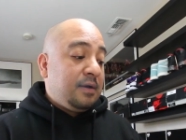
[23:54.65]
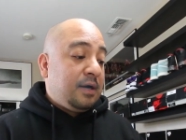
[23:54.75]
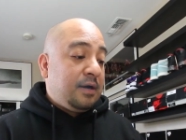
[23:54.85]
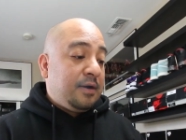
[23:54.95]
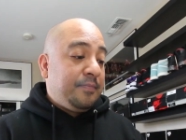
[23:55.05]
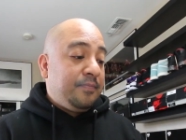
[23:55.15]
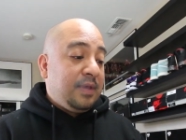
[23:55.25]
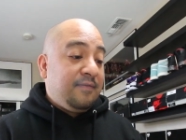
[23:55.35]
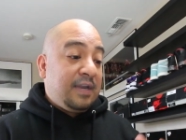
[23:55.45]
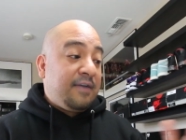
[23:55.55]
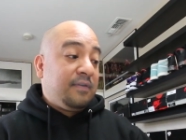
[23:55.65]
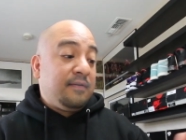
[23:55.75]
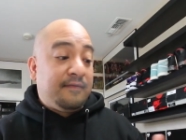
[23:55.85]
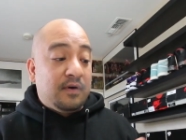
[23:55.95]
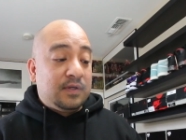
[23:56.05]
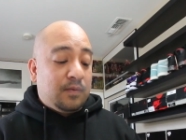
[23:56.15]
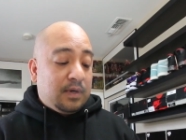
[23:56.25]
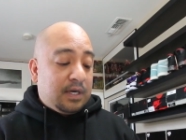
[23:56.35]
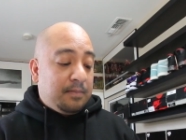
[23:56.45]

um, even after the first one,